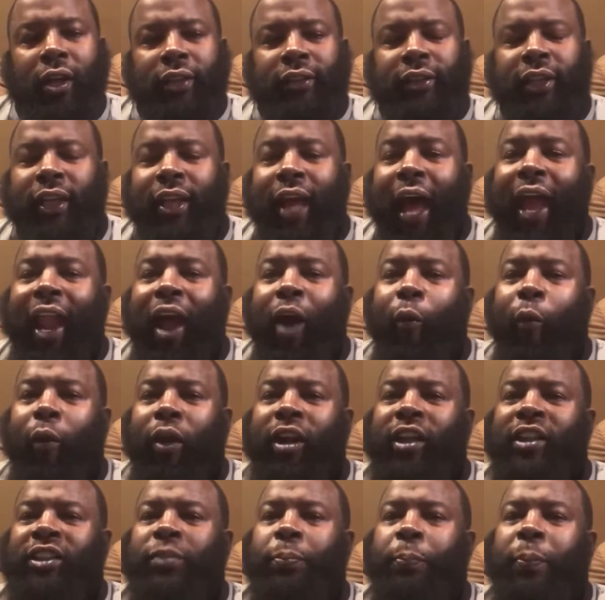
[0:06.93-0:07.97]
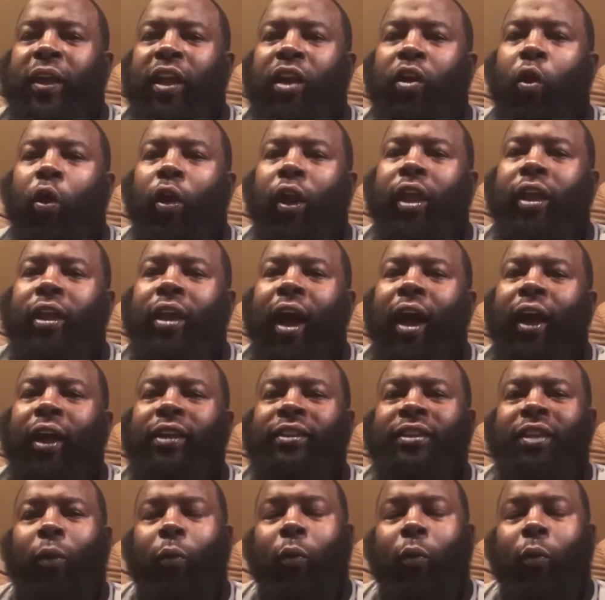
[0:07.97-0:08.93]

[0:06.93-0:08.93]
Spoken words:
Tonight I wanted to speak on the youngins.